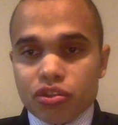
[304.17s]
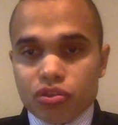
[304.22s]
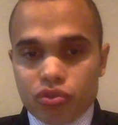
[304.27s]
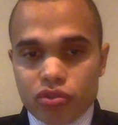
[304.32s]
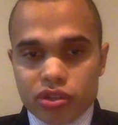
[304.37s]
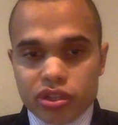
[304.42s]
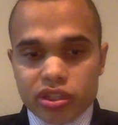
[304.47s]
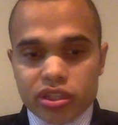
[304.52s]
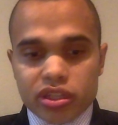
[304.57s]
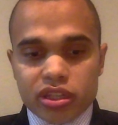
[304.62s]

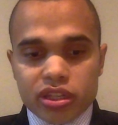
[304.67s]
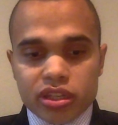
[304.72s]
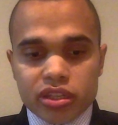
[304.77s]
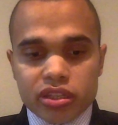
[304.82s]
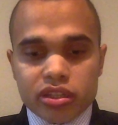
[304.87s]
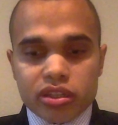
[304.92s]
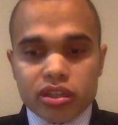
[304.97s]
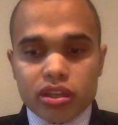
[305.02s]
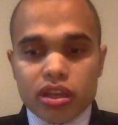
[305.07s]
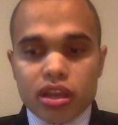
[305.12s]

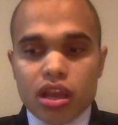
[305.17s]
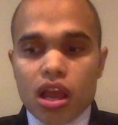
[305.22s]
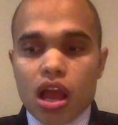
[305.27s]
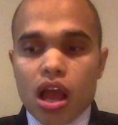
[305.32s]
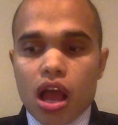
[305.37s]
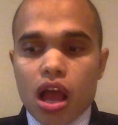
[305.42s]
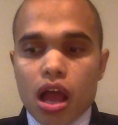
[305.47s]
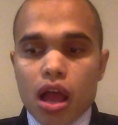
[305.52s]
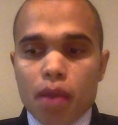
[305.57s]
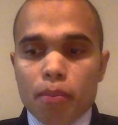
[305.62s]
Choices
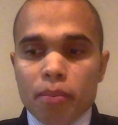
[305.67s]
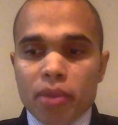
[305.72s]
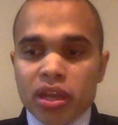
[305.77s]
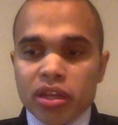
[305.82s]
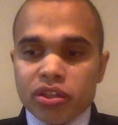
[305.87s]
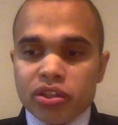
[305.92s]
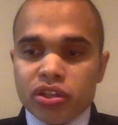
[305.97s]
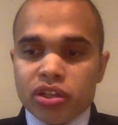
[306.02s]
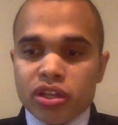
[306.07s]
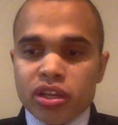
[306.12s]

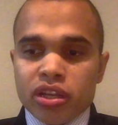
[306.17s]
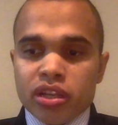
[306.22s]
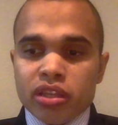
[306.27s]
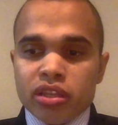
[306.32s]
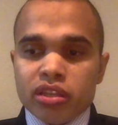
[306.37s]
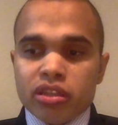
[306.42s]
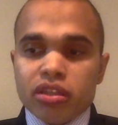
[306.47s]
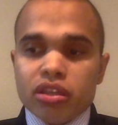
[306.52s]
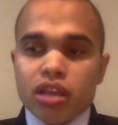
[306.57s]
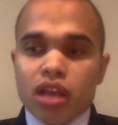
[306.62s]

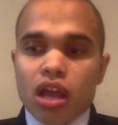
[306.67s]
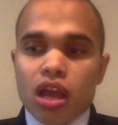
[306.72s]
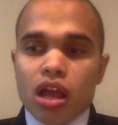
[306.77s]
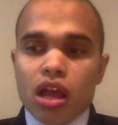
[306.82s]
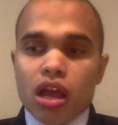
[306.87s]
mentions